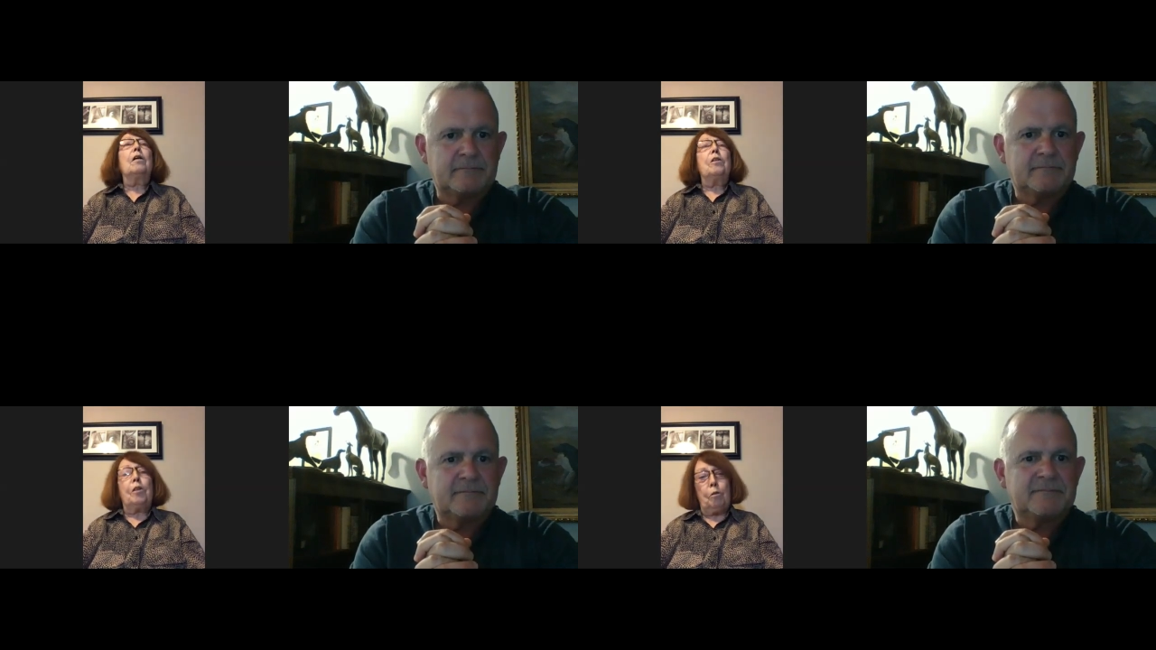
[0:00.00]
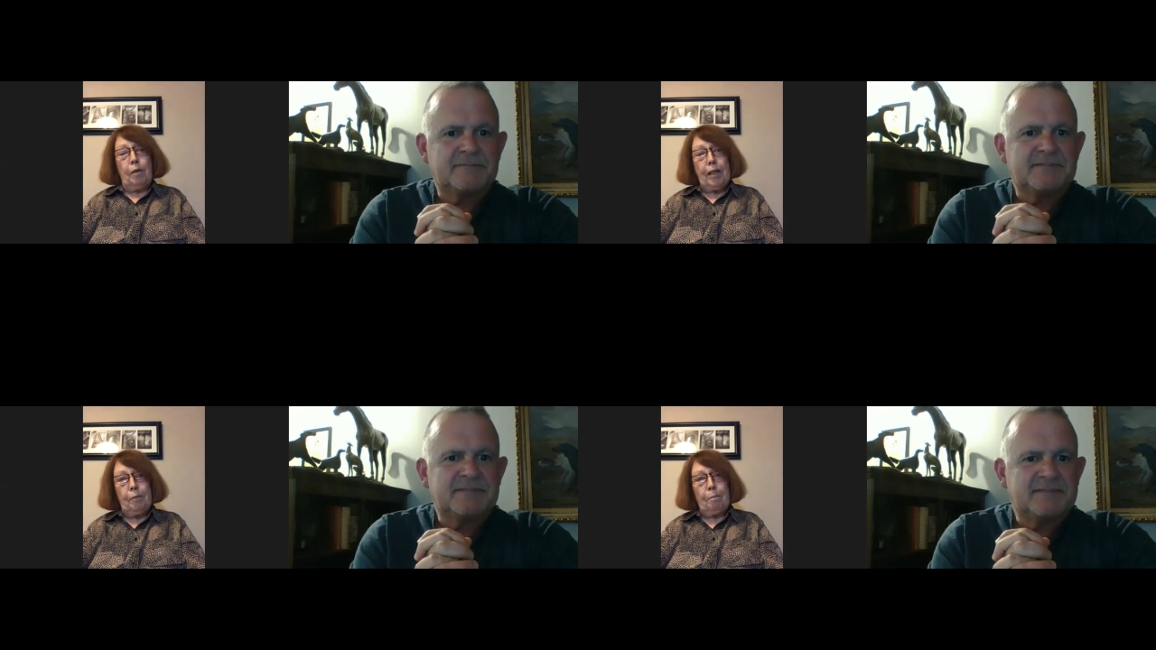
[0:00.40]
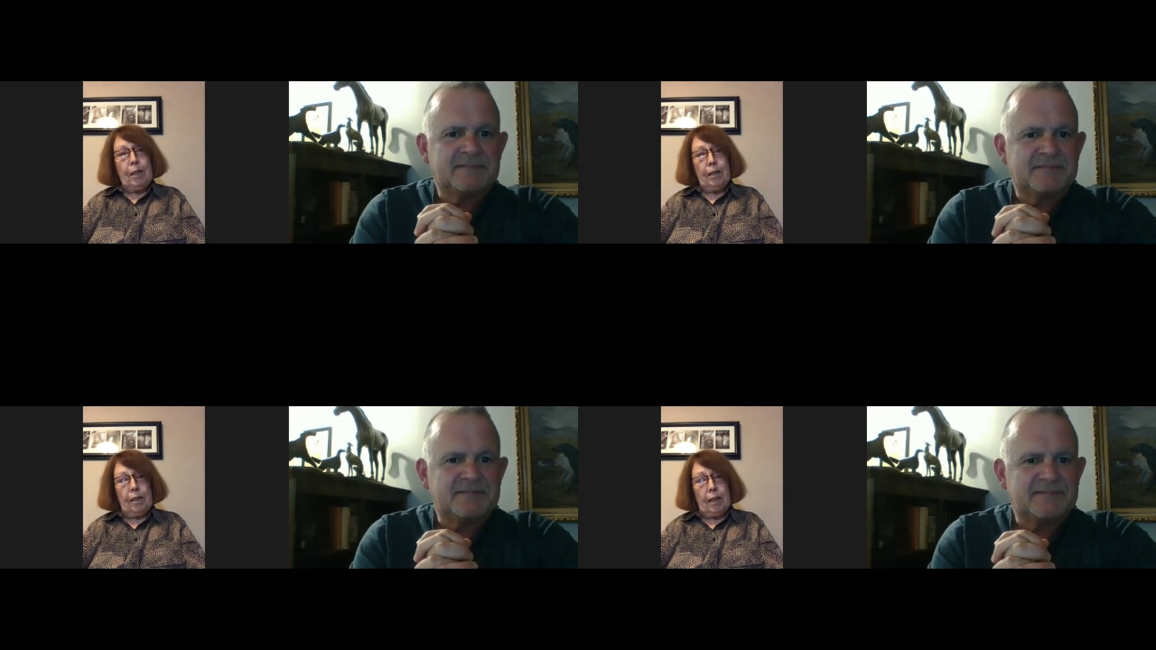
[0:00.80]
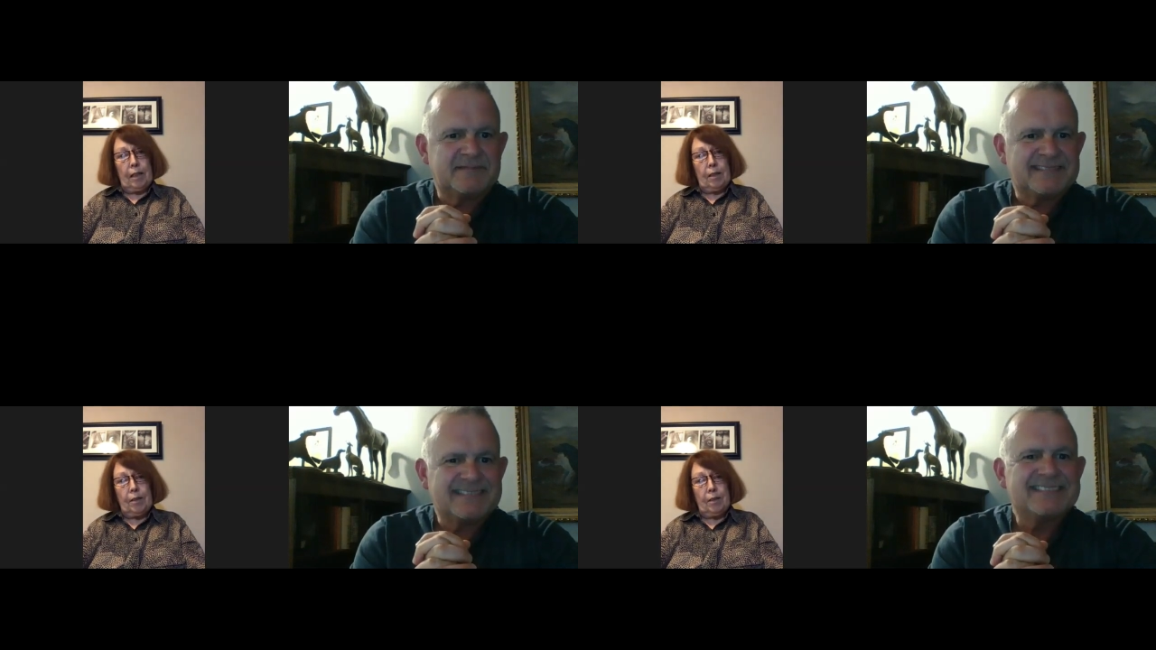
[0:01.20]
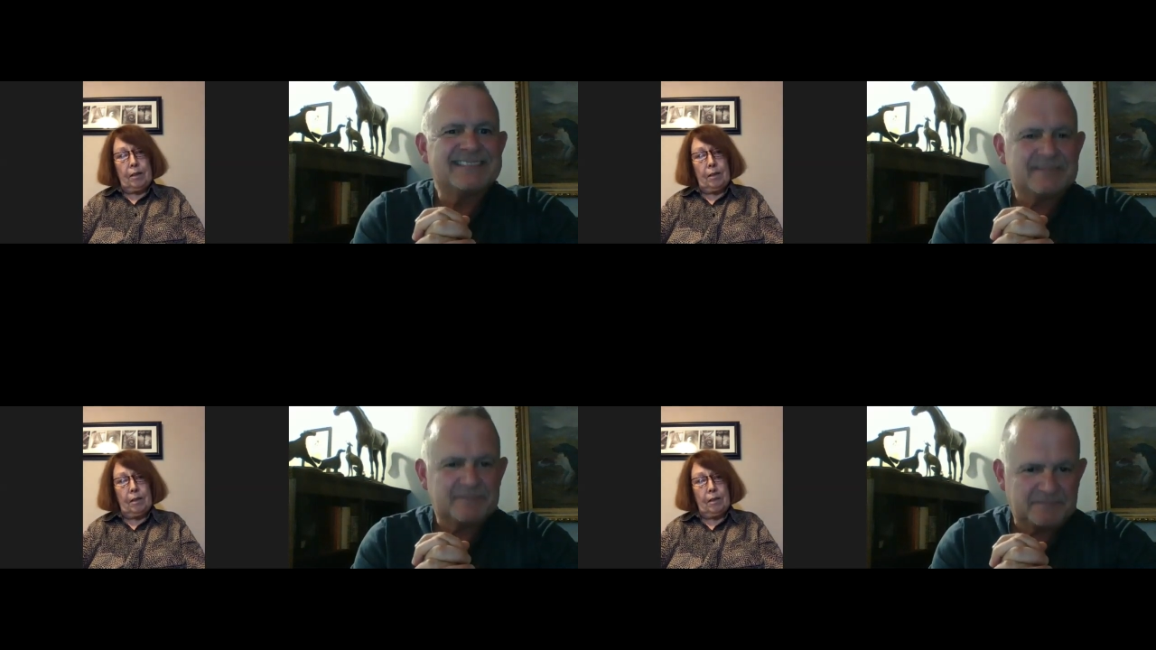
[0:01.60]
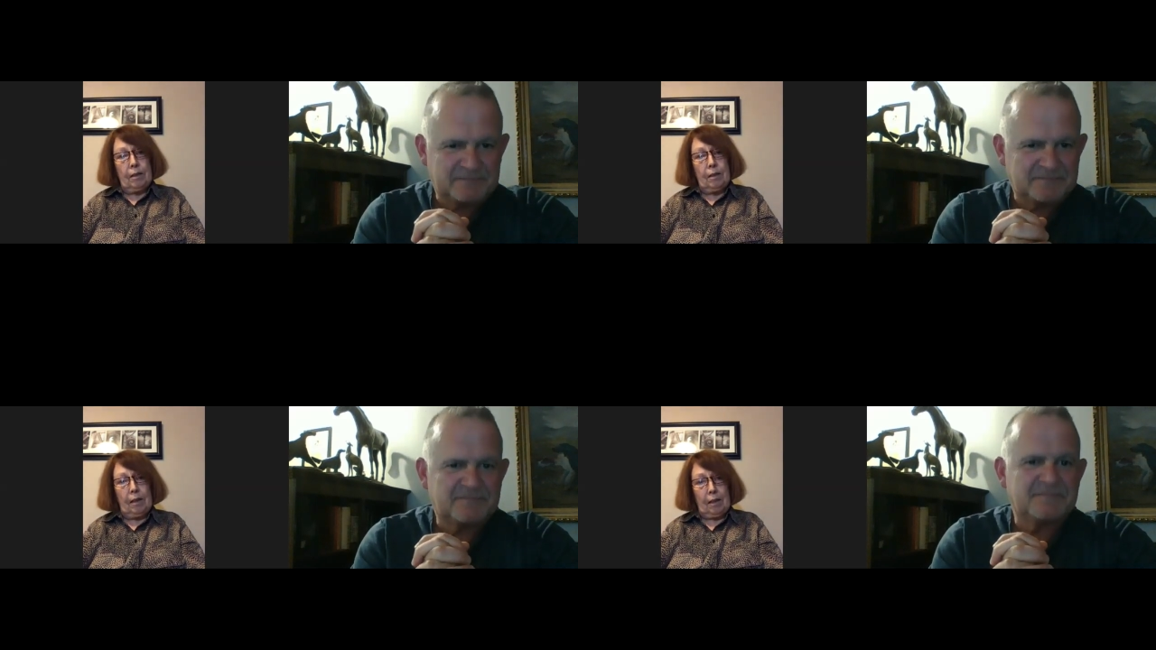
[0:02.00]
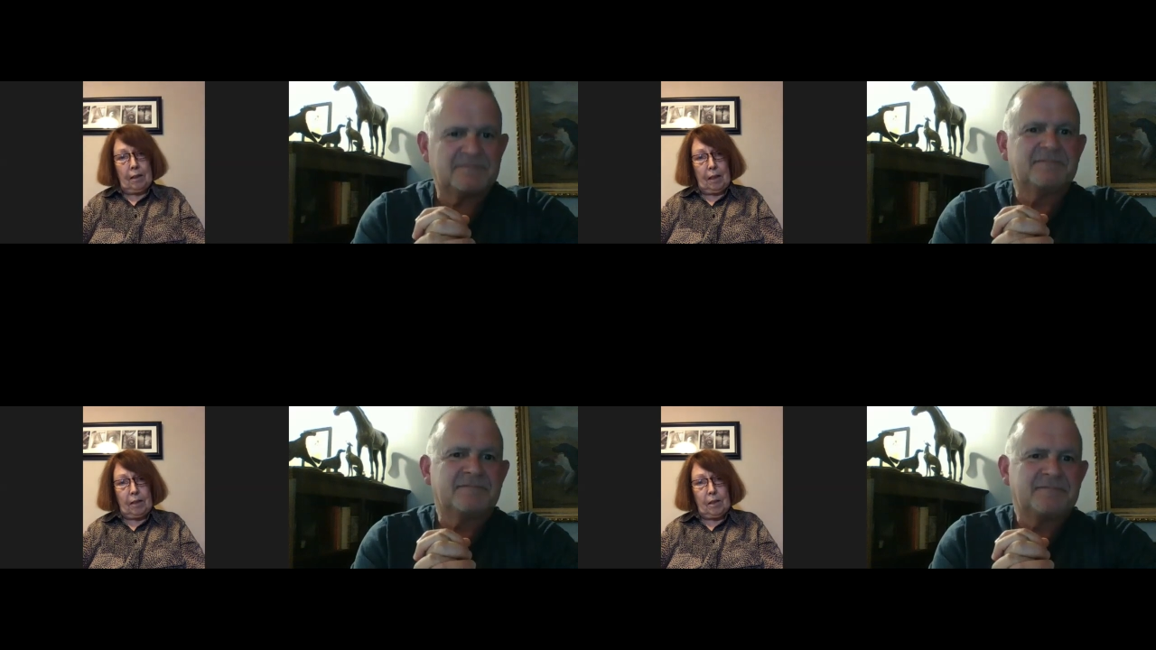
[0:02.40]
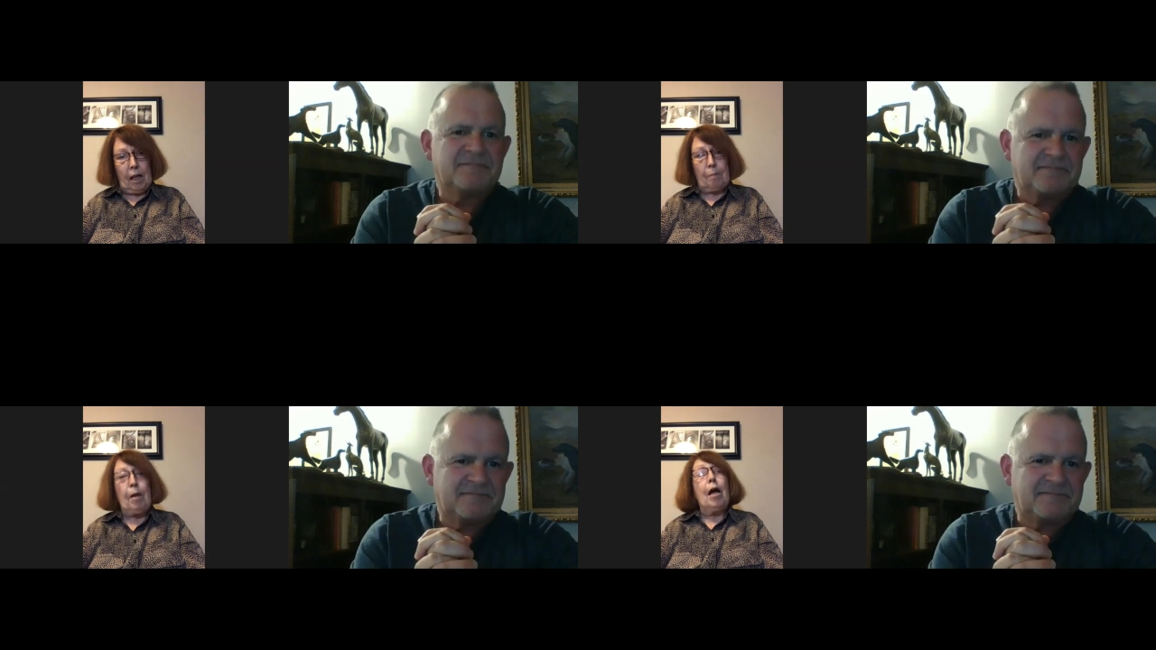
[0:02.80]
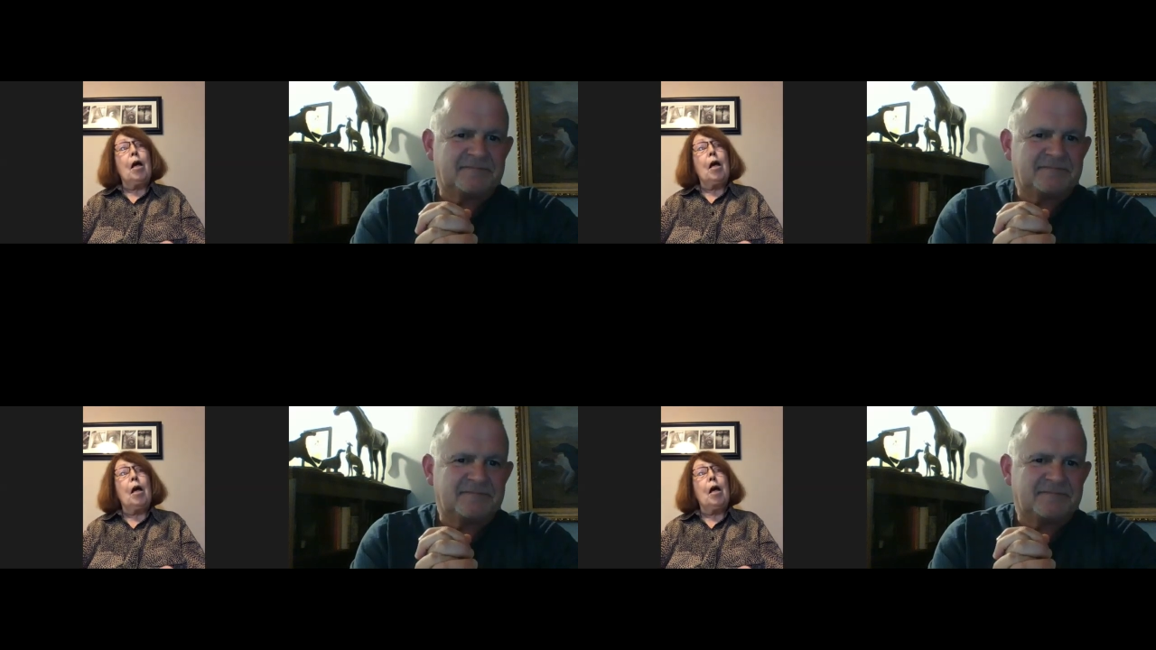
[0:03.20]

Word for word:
Speaker 1: the Queen of Pekinese at that time.